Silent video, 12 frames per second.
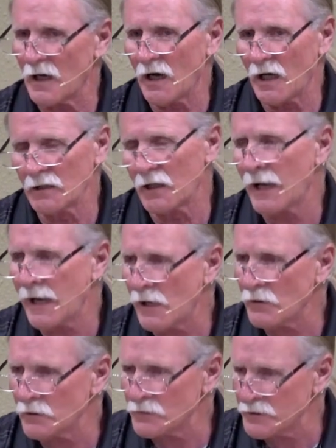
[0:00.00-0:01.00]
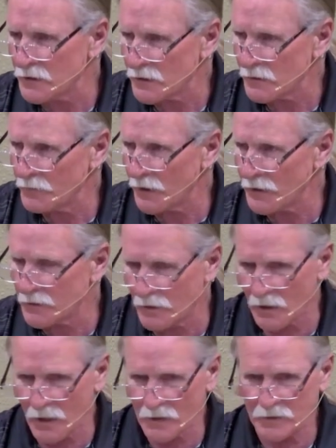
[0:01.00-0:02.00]
allowed by
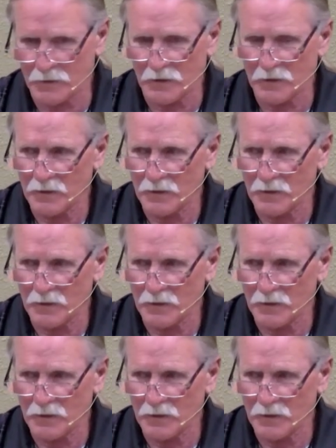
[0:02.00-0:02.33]
God